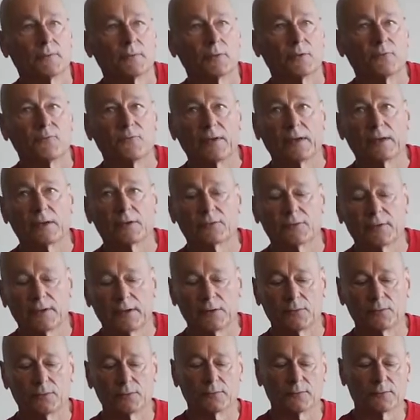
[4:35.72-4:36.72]
The finger
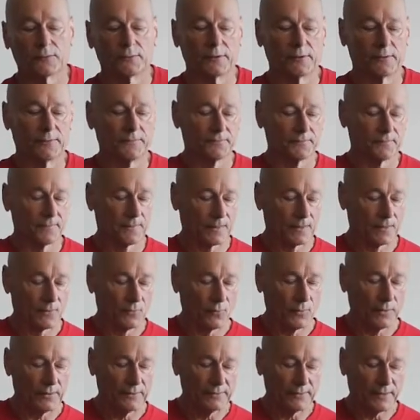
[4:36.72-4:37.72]
sequence.
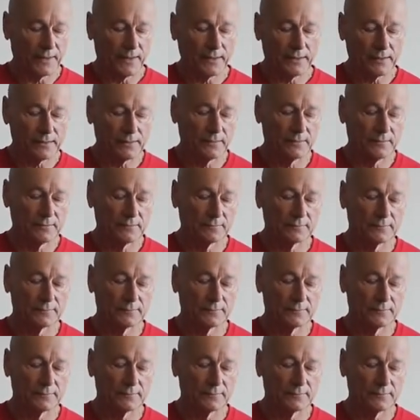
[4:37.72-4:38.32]
We take,